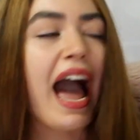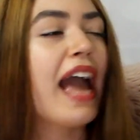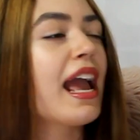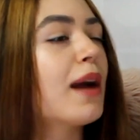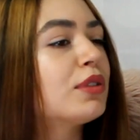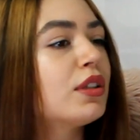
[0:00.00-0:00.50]

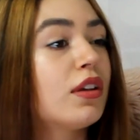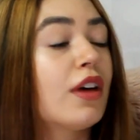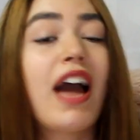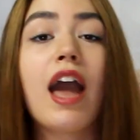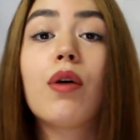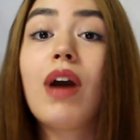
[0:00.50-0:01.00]
I absolutely
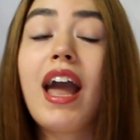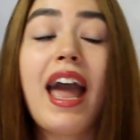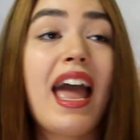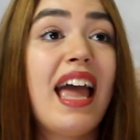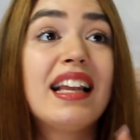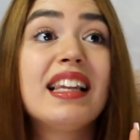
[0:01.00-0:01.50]
love it. I
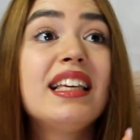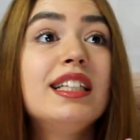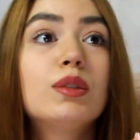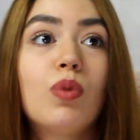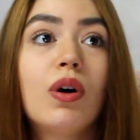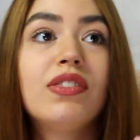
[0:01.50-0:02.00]
at
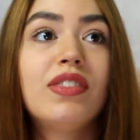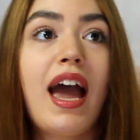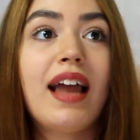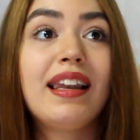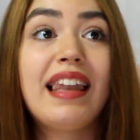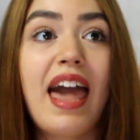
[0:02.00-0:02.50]
least want
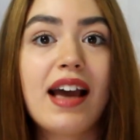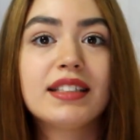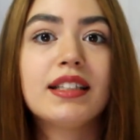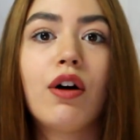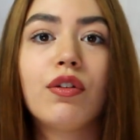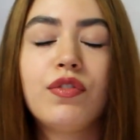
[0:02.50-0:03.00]
that
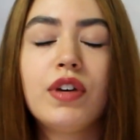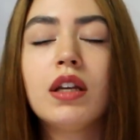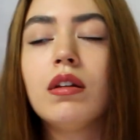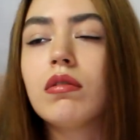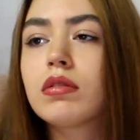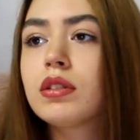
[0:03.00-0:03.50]
last
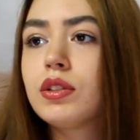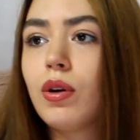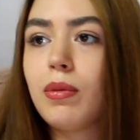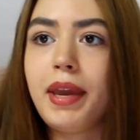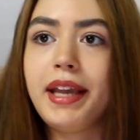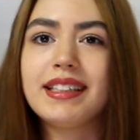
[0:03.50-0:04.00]
outfit. It looks
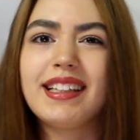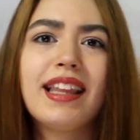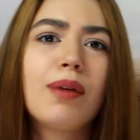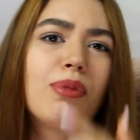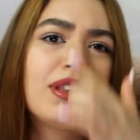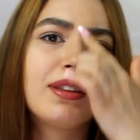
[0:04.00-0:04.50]
so amazing.
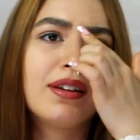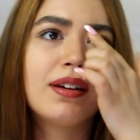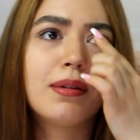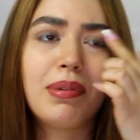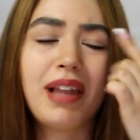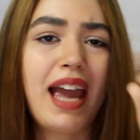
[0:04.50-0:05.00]
then with
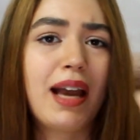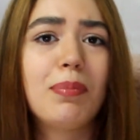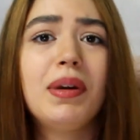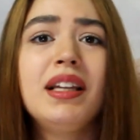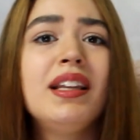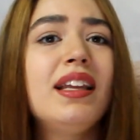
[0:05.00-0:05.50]
the black
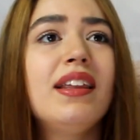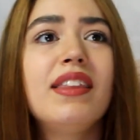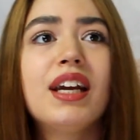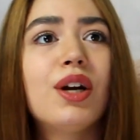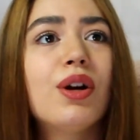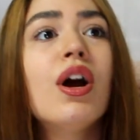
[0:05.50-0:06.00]
bindi
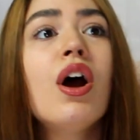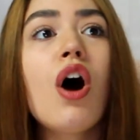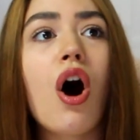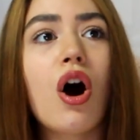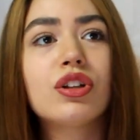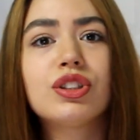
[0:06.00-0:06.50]
there,
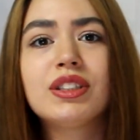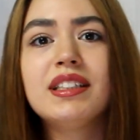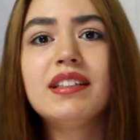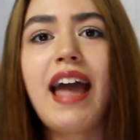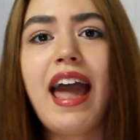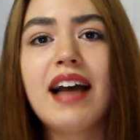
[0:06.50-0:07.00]
also
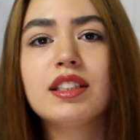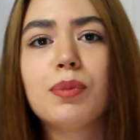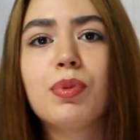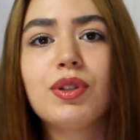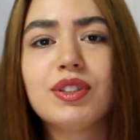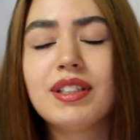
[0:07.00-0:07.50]
still has a
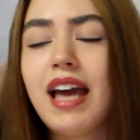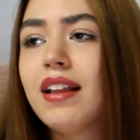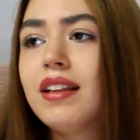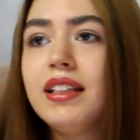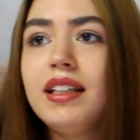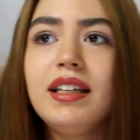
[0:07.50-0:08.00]

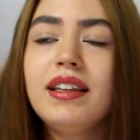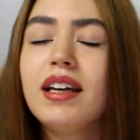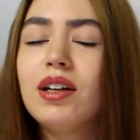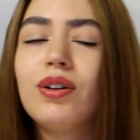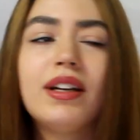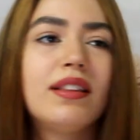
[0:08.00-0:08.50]
personality
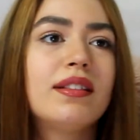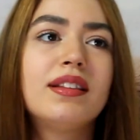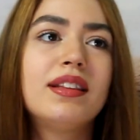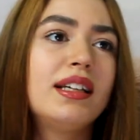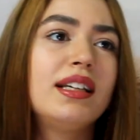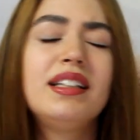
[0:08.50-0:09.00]
there and
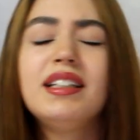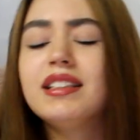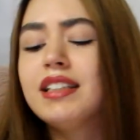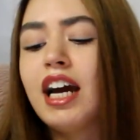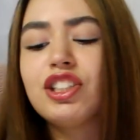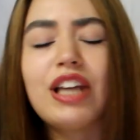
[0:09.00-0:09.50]
that
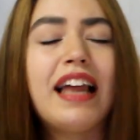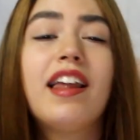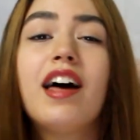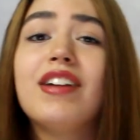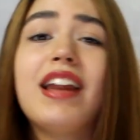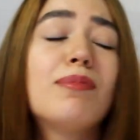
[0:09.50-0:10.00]
Indian touch. I
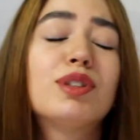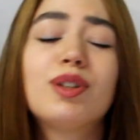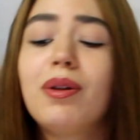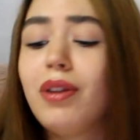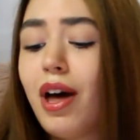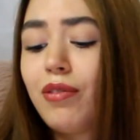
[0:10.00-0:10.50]
love it. I'm
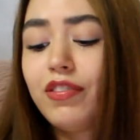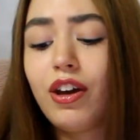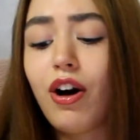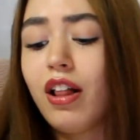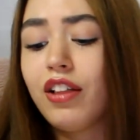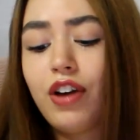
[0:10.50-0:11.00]
so in love
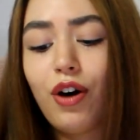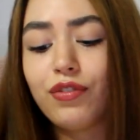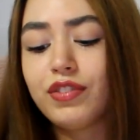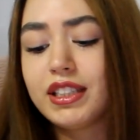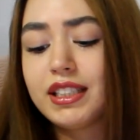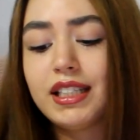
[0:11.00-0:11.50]
with all of the
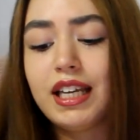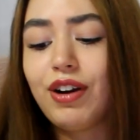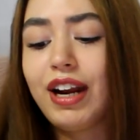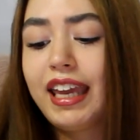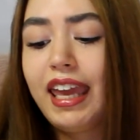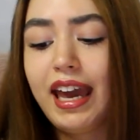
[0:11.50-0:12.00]
outfits in here.
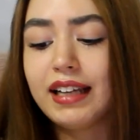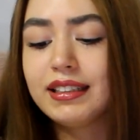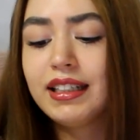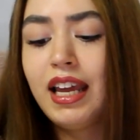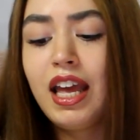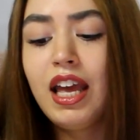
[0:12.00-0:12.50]
I can't.